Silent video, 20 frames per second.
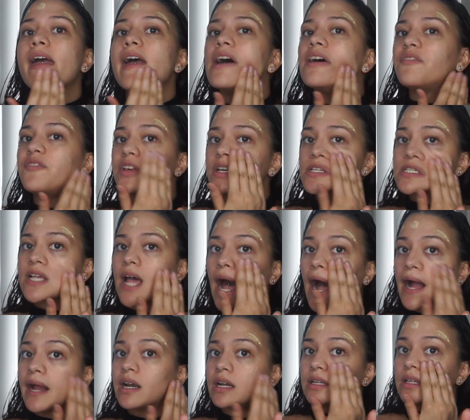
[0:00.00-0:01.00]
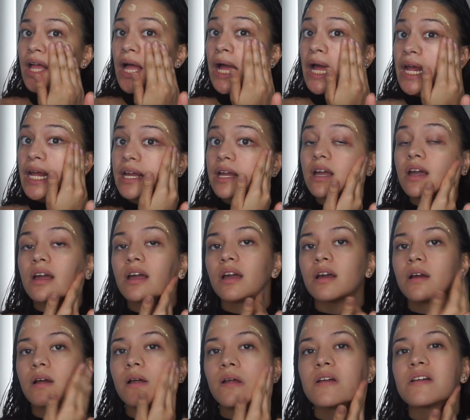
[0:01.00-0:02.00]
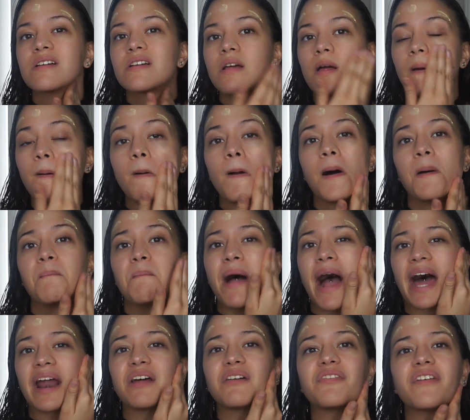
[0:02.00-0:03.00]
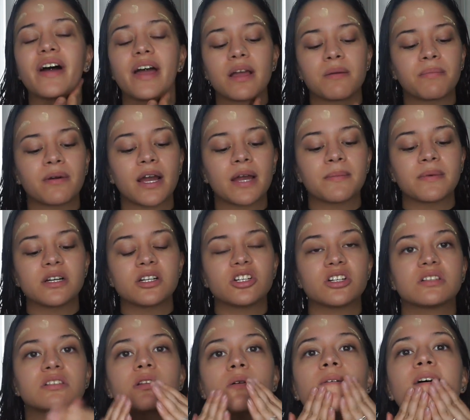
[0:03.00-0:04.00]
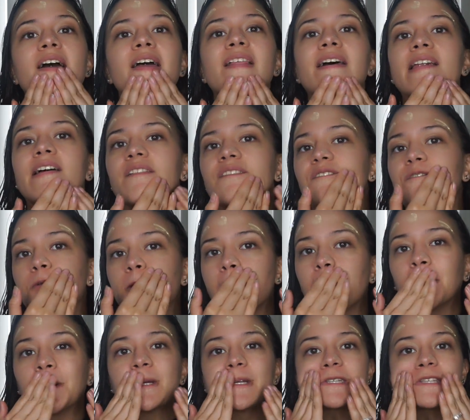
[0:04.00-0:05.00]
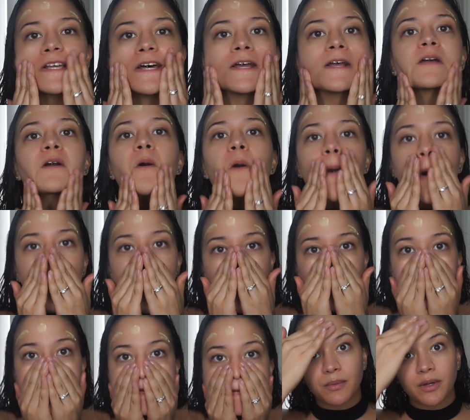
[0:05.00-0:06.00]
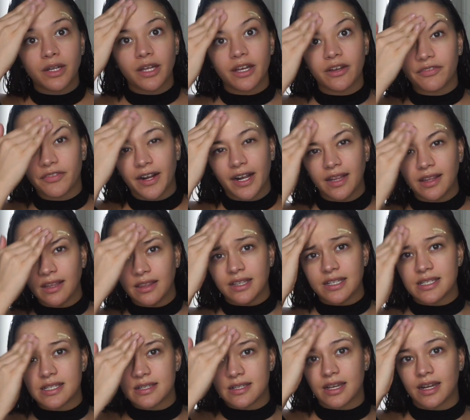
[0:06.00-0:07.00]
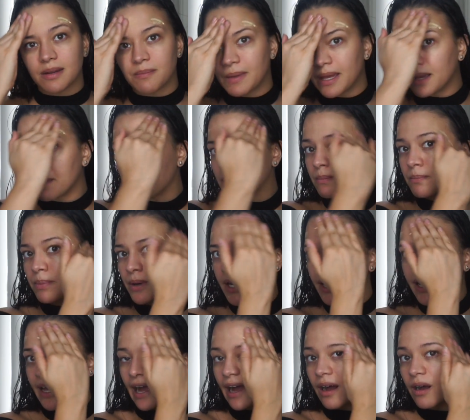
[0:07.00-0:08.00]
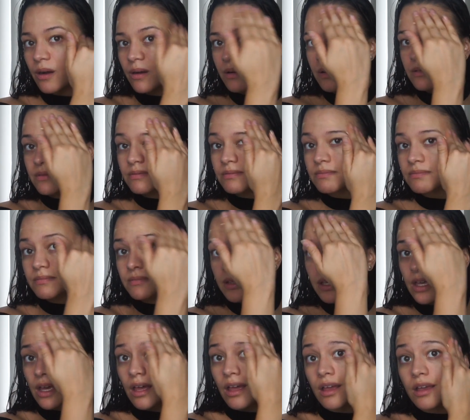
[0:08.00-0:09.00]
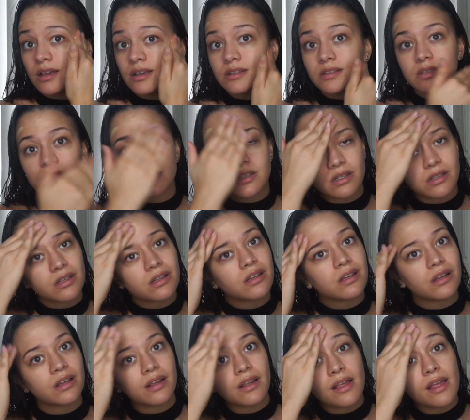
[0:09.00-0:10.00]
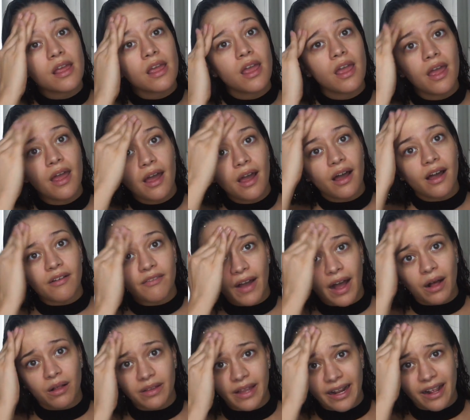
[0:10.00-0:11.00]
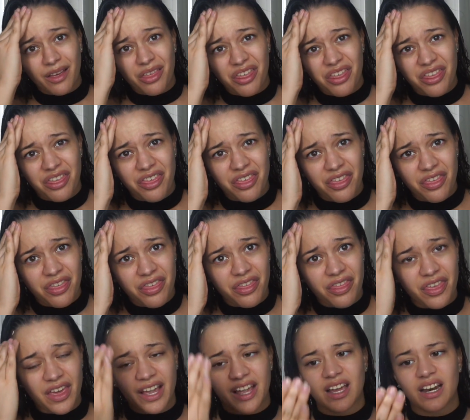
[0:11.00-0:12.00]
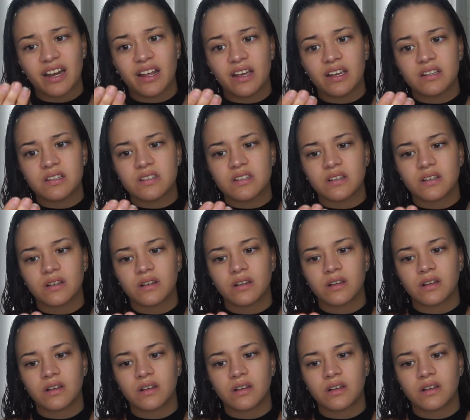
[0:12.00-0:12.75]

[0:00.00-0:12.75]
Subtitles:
It feels kind of like a mattifying primer, just the way that it feels. Like I'm really afraid that this is gonna make me break out because of how like thick it is.